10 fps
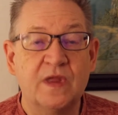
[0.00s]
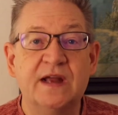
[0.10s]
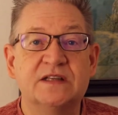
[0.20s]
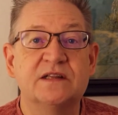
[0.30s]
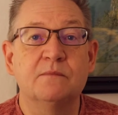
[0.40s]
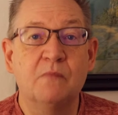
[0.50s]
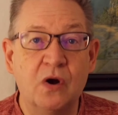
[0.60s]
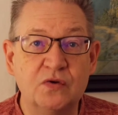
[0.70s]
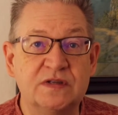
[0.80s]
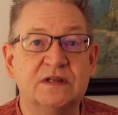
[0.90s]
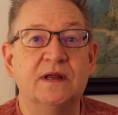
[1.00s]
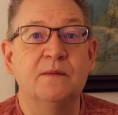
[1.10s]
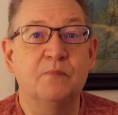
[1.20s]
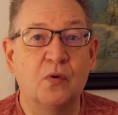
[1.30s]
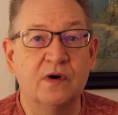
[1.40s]
it's the most
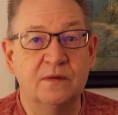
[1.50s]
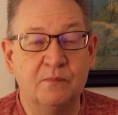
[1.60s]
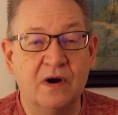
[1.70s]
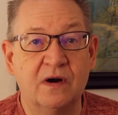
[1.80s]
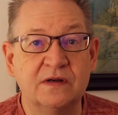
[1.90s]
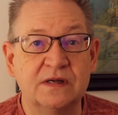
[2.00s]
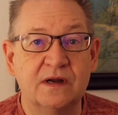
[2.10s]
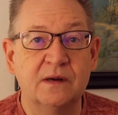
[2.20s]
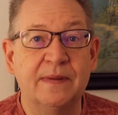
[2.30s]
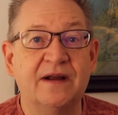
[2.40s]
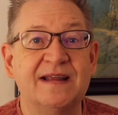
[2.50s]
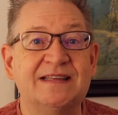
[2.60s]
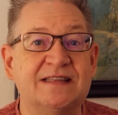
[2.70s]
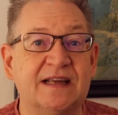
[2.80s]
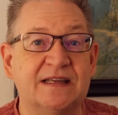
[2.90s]
important part about a
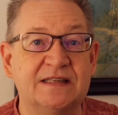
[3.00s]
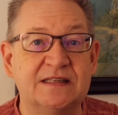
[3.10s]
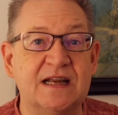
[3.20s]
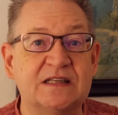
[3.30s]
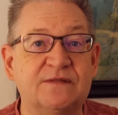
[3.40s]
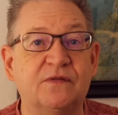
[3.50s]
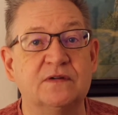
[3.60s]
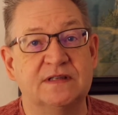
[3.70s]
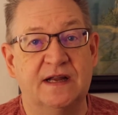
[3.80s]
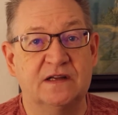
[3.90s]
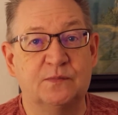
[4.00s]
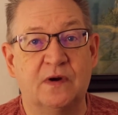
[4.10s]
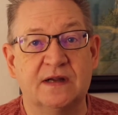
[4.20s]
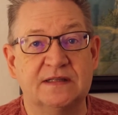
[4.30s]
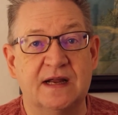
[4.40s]
successful sales
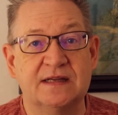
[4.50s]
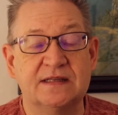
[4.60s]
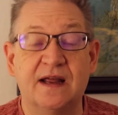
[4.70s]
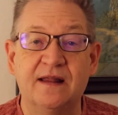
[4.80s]
process,